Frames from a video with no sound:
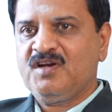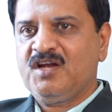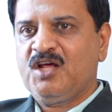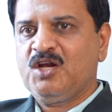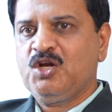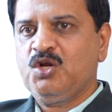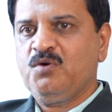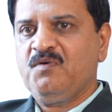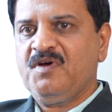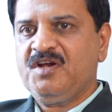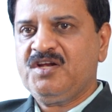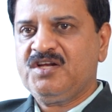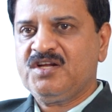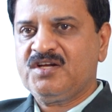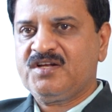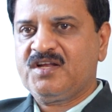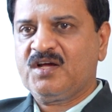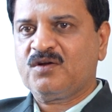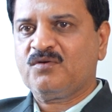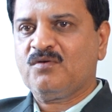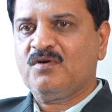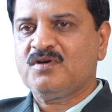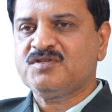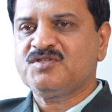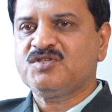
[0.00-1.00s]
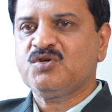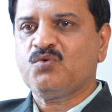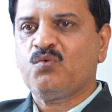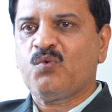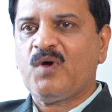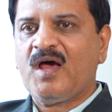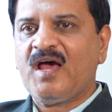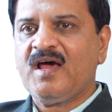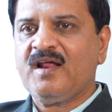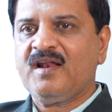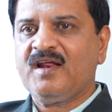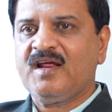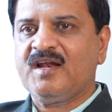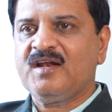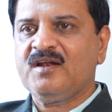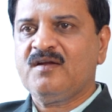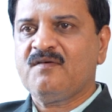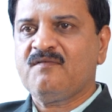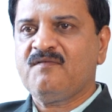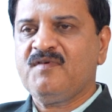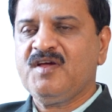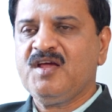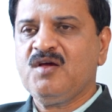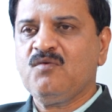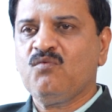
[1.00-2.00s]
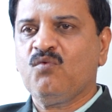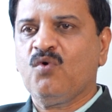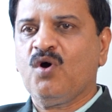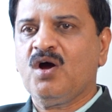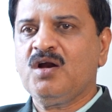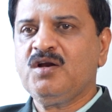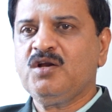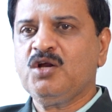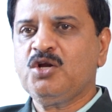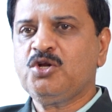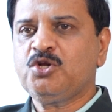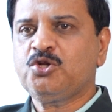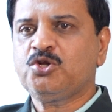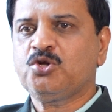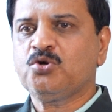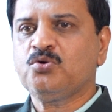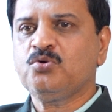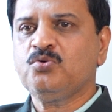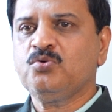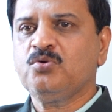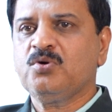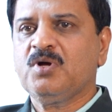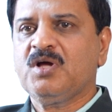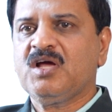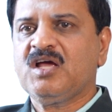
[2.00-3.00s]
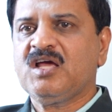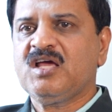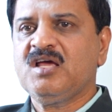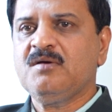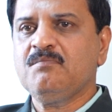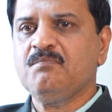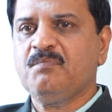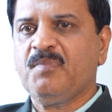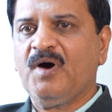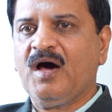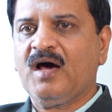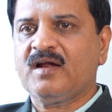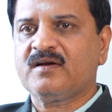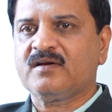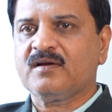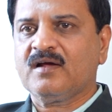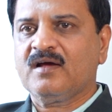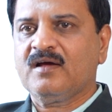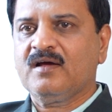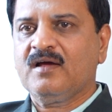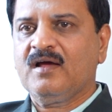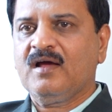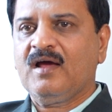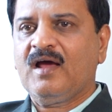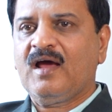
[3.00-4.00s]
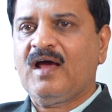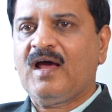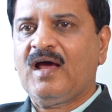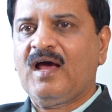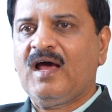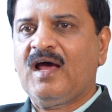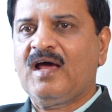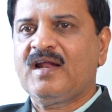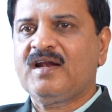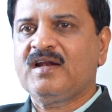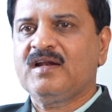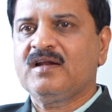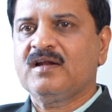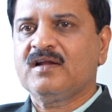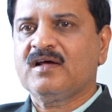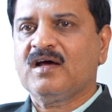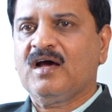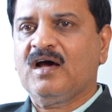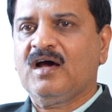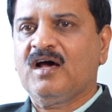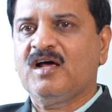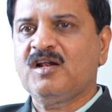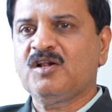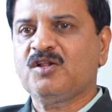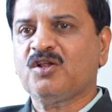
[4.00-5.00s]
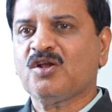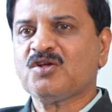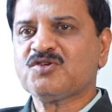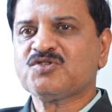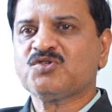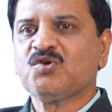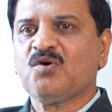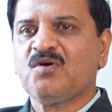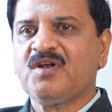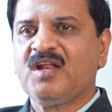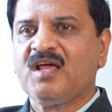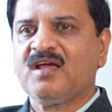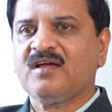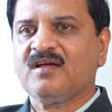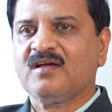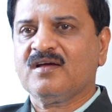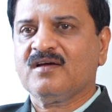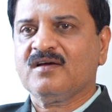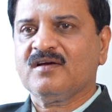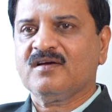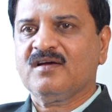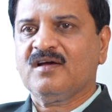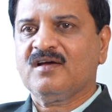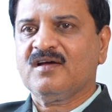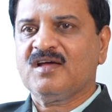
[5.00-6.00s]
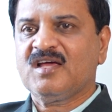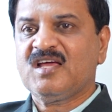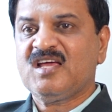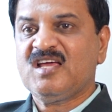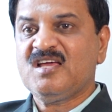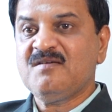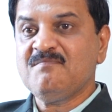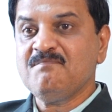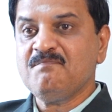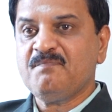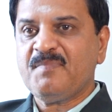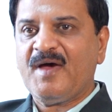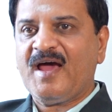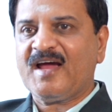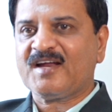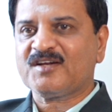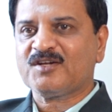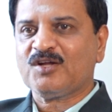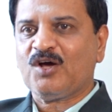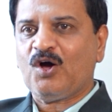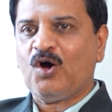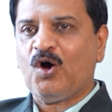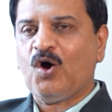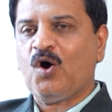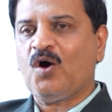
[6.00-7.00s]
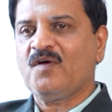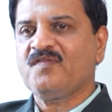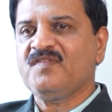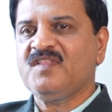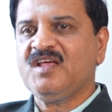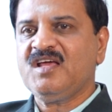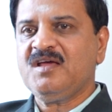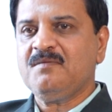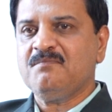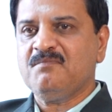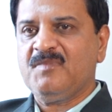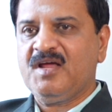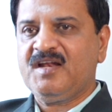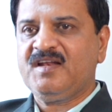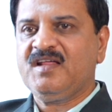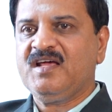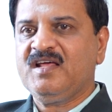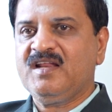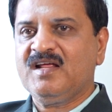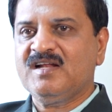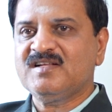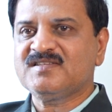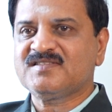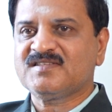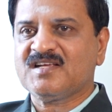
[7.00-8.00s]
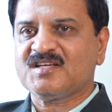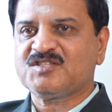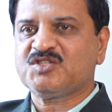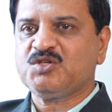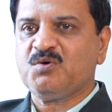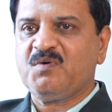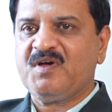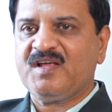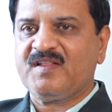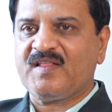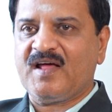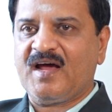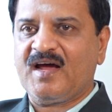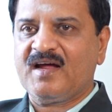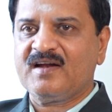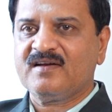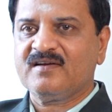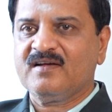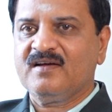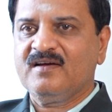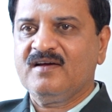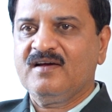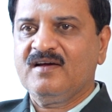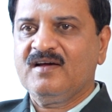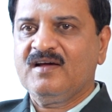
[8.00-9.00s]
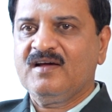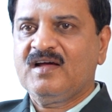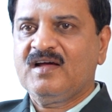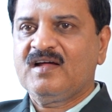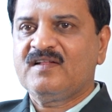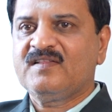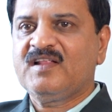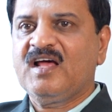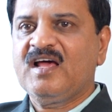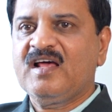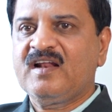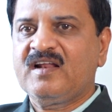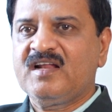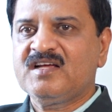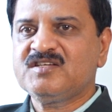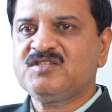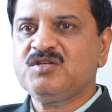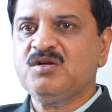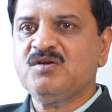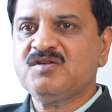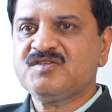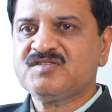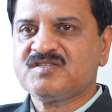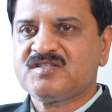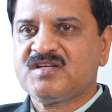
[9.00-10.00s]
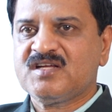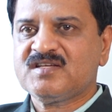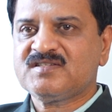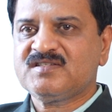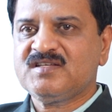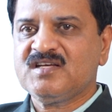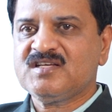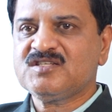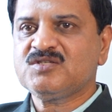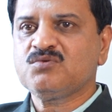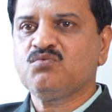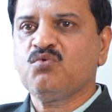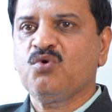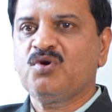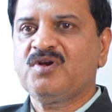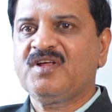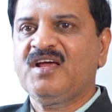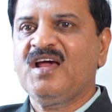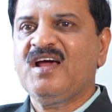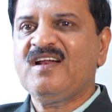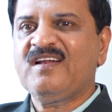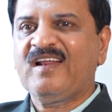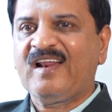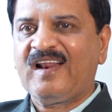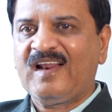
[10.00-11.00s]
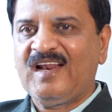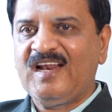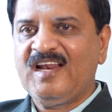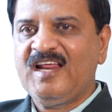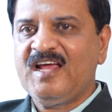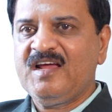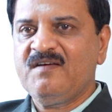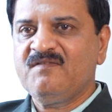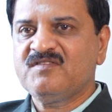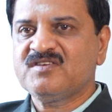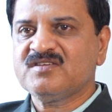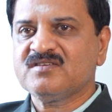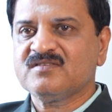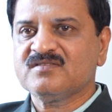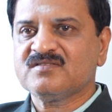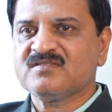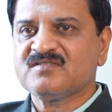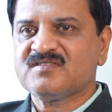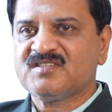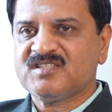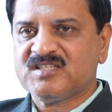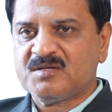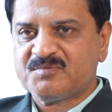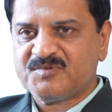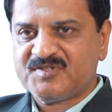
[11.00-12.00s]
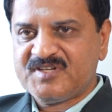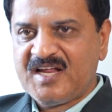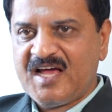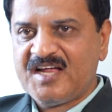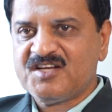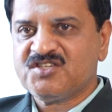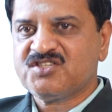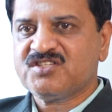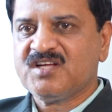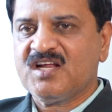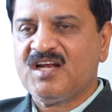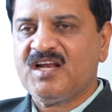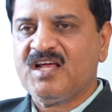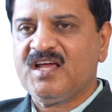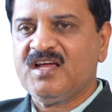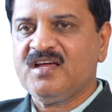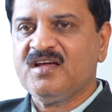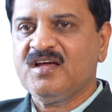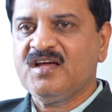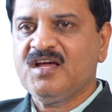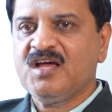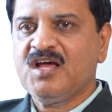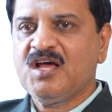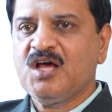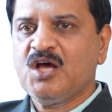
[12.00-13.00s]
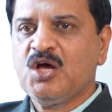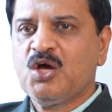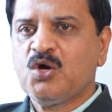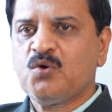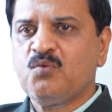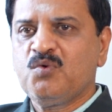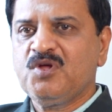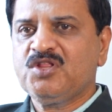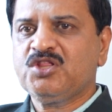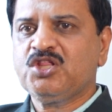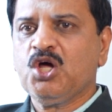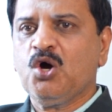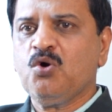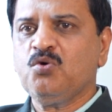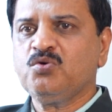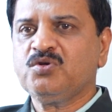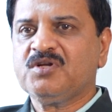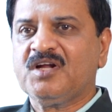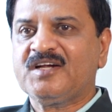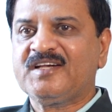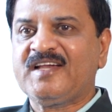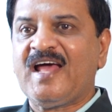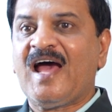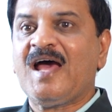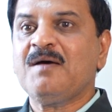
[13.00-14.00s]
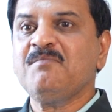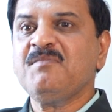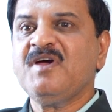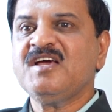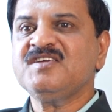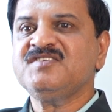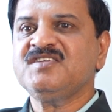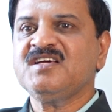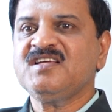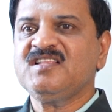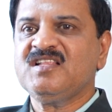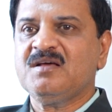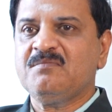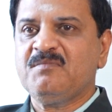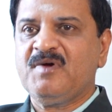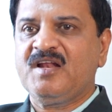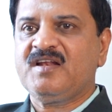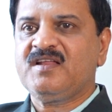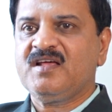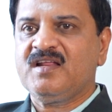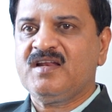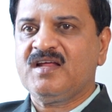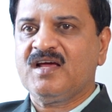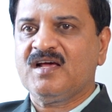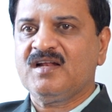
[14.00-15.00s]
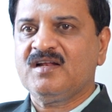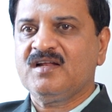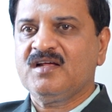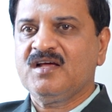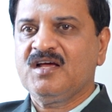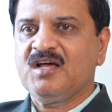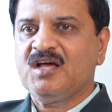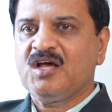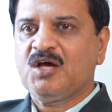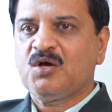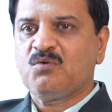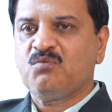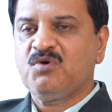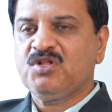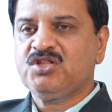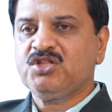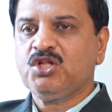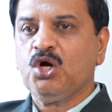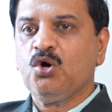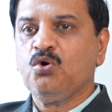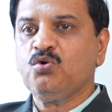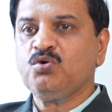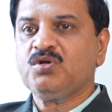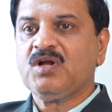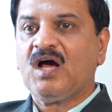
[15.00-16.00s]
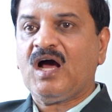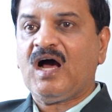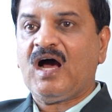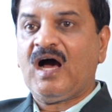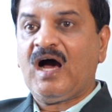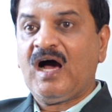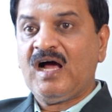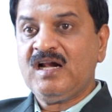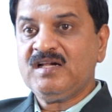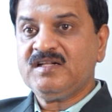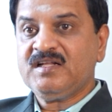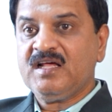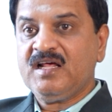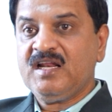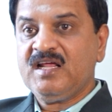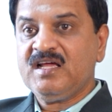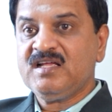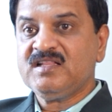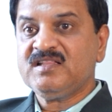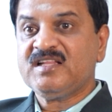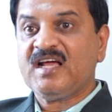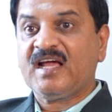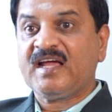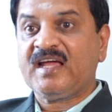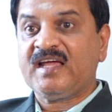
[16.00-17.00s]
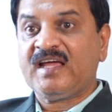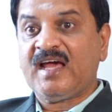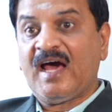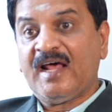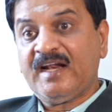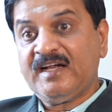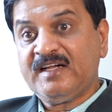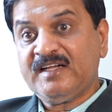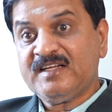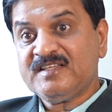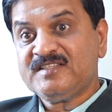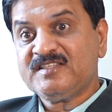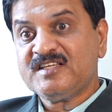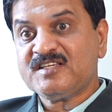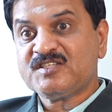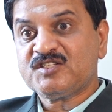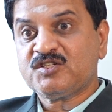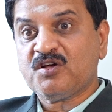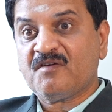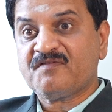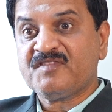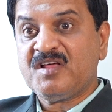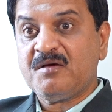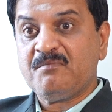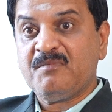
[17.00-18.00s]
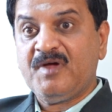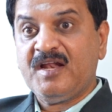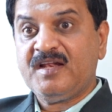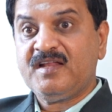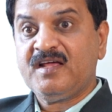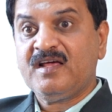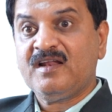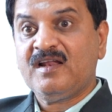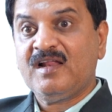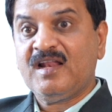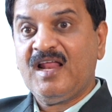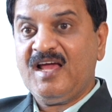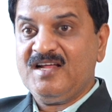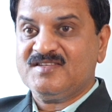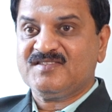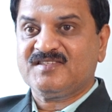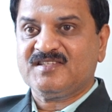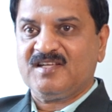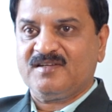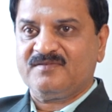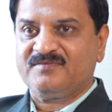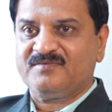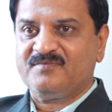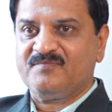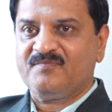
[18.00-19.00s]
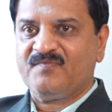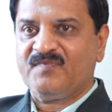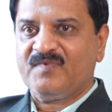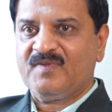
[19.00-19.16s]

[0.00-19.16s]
an innovative technology wherein we wanted to impart an ultrasonic impact on the material such a way that the residual stresses would get relieved substantially without damaging the material, without altering the characteristics of the material itself.